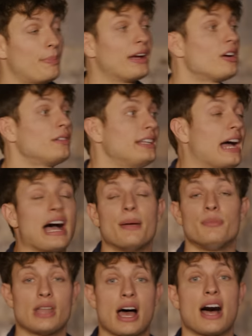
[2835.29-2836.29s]
apparently
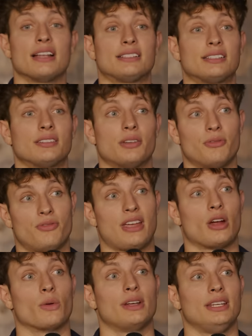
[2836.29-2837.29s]
I'm not
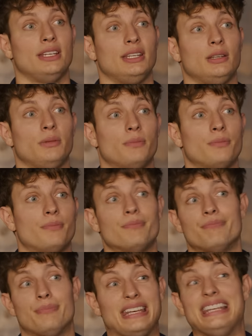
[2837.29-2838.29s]
very
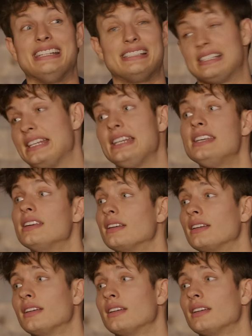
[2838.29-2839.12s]
PC.